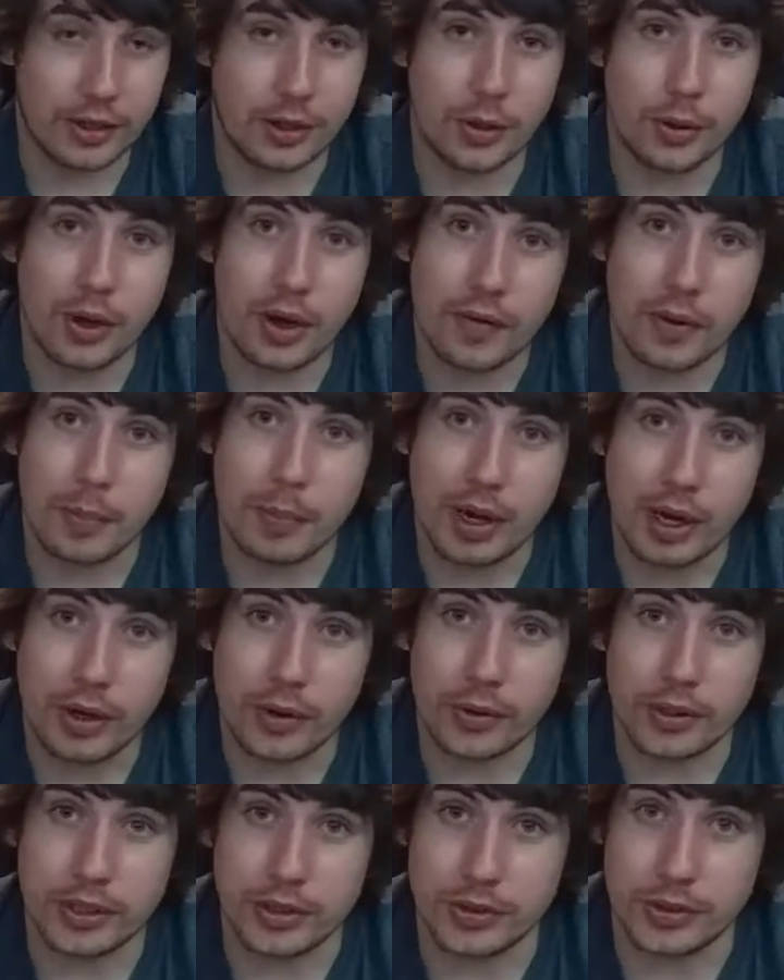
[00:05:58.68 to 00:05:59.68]
don't have the Power
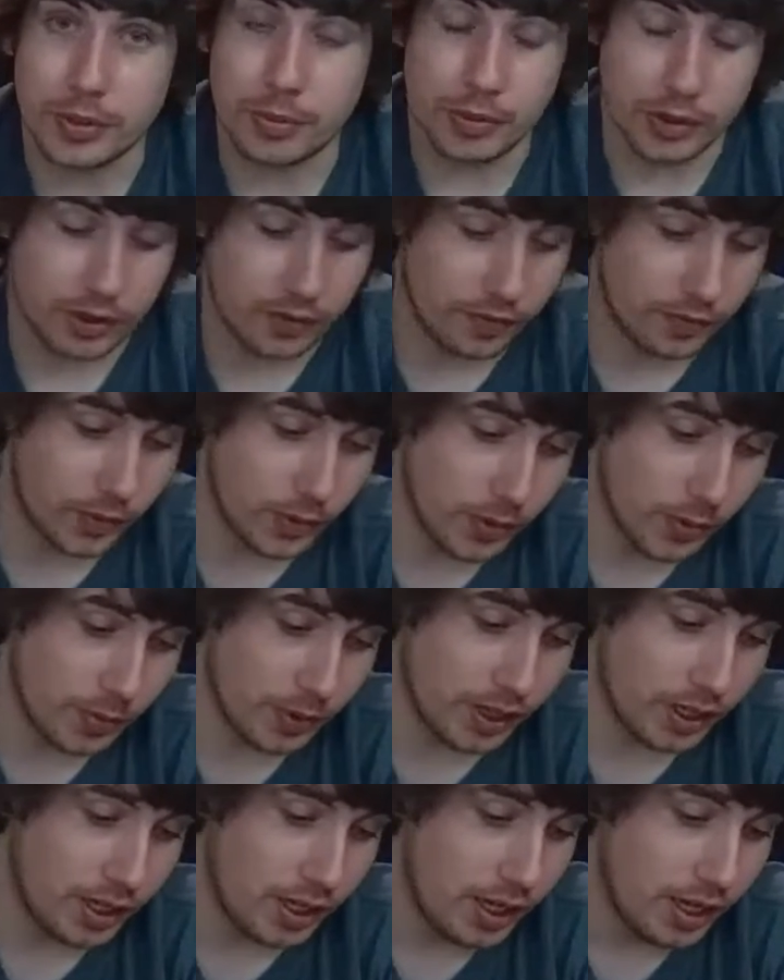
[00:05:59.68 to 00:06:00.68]
Rangers I'm looking for,
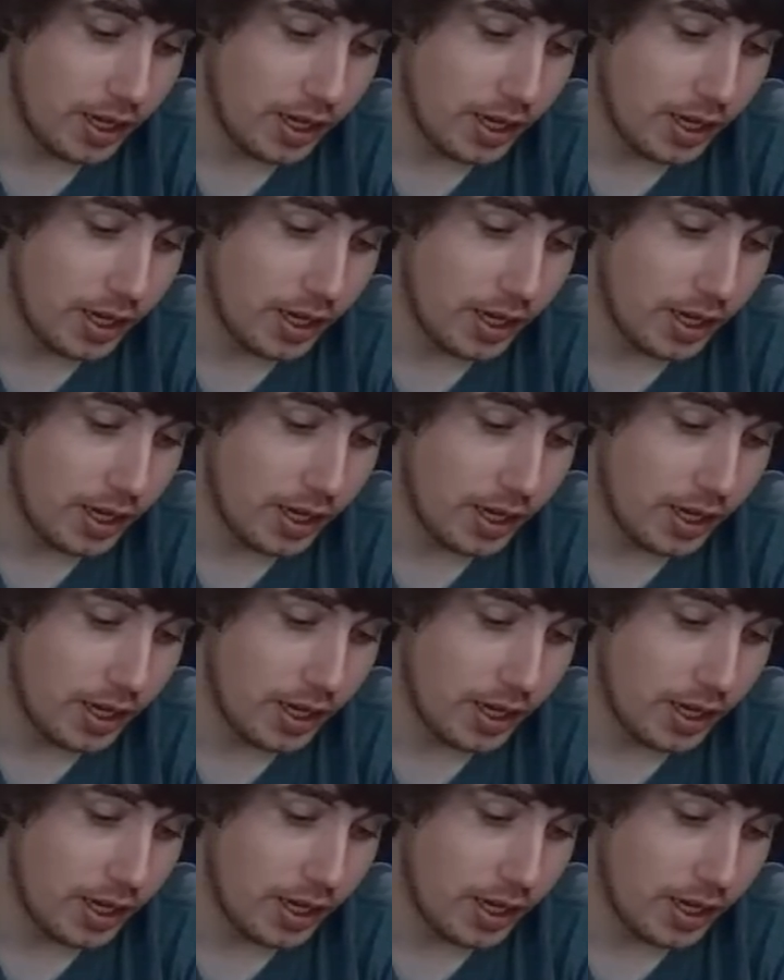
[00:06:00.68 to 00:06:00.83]
but